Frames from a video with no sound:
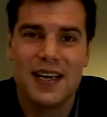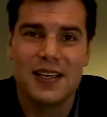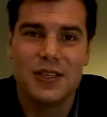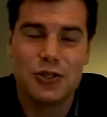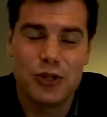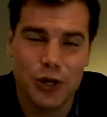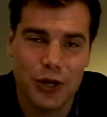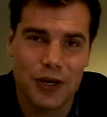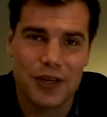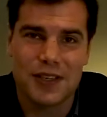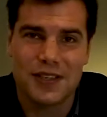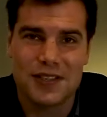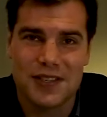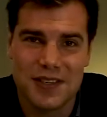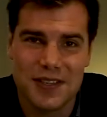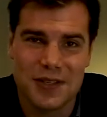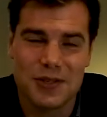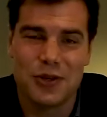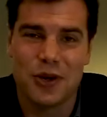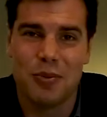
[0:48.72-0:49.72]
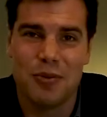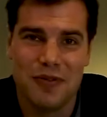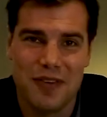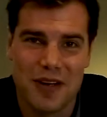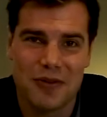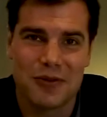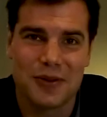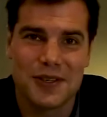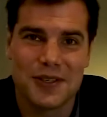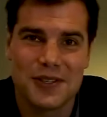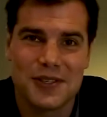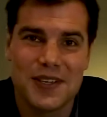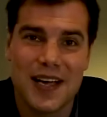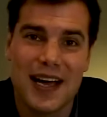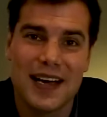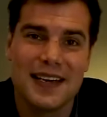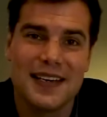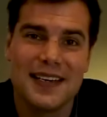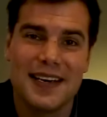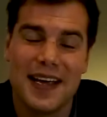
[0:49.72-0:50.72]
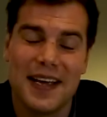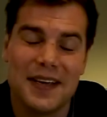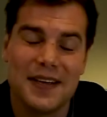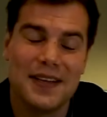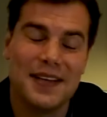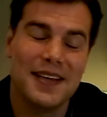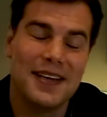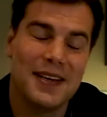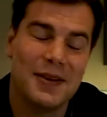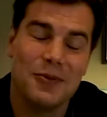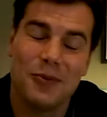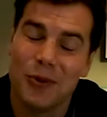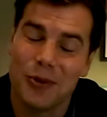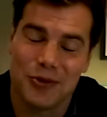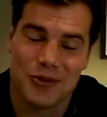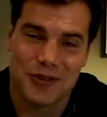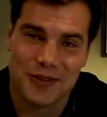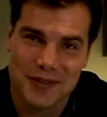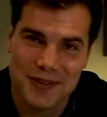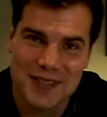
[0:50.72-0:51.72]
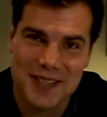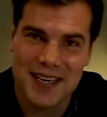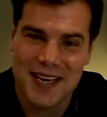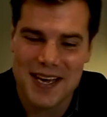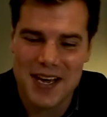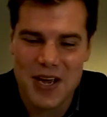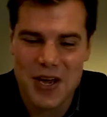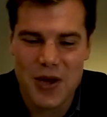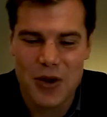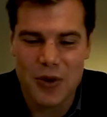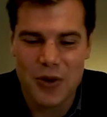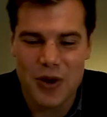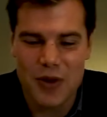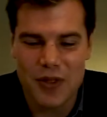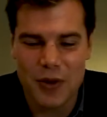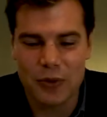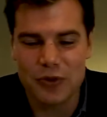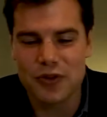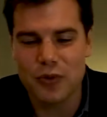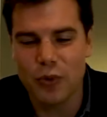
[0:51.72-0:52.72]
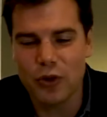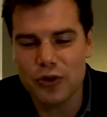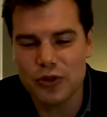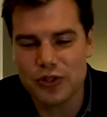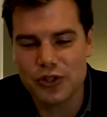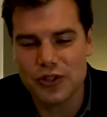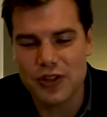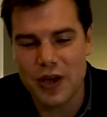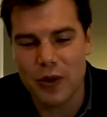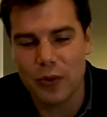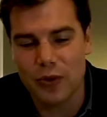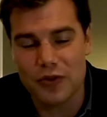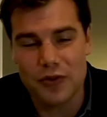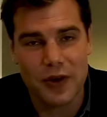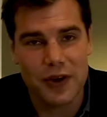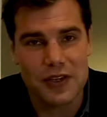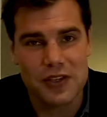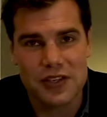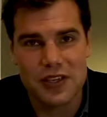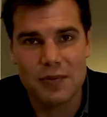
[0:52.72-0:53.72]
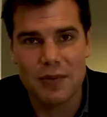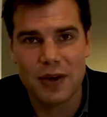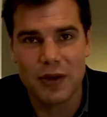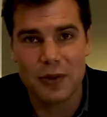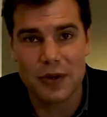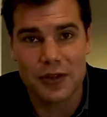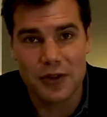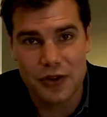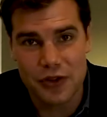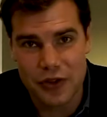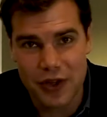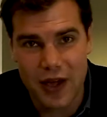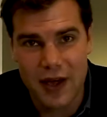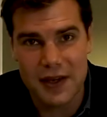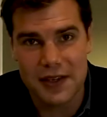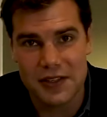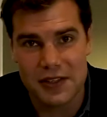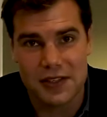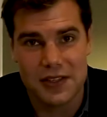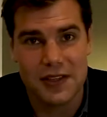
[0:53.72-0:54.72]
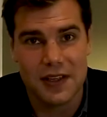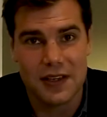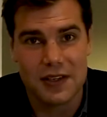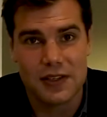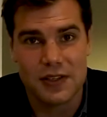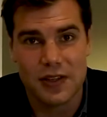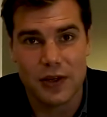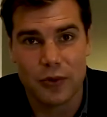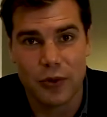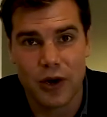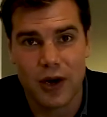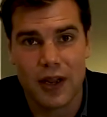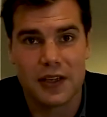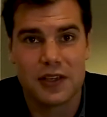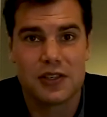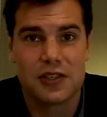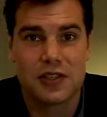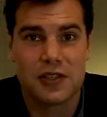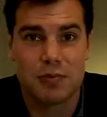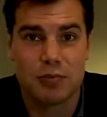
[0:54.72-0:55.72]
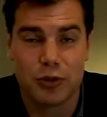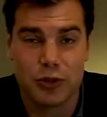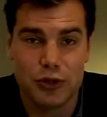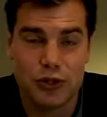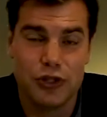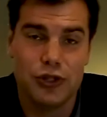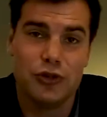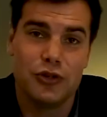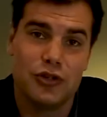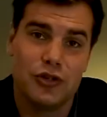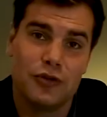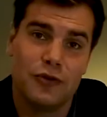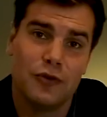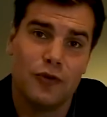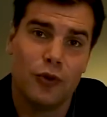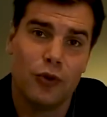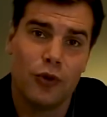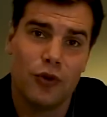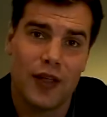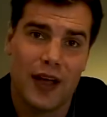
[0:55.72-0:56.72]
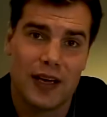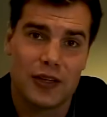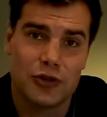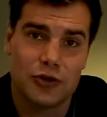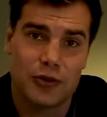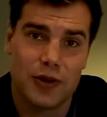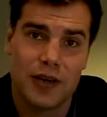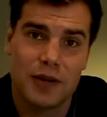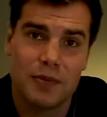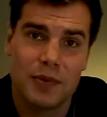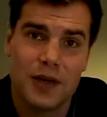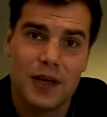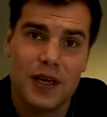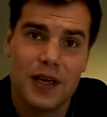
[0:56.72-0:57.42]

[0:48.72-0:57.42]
took to the top of Everest, and it wasn't. There was a watch that was very similar in size to this that Rolex produced for that trip,